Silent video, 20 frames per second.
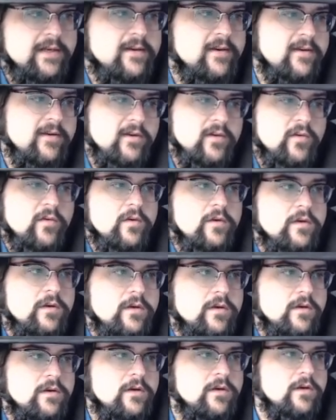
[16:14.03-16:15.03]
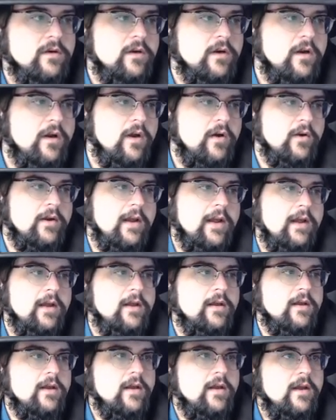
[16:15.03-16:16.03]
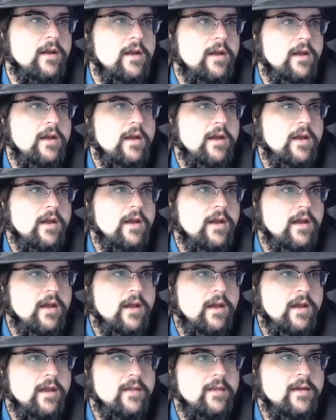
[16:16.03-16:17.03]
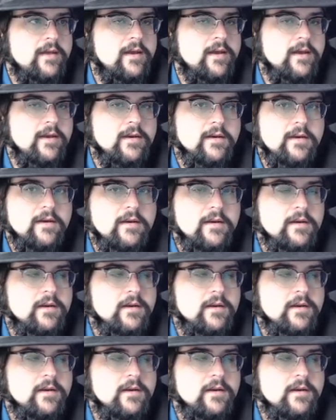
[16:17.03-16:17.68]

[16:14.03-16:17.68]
to do. Okay. And then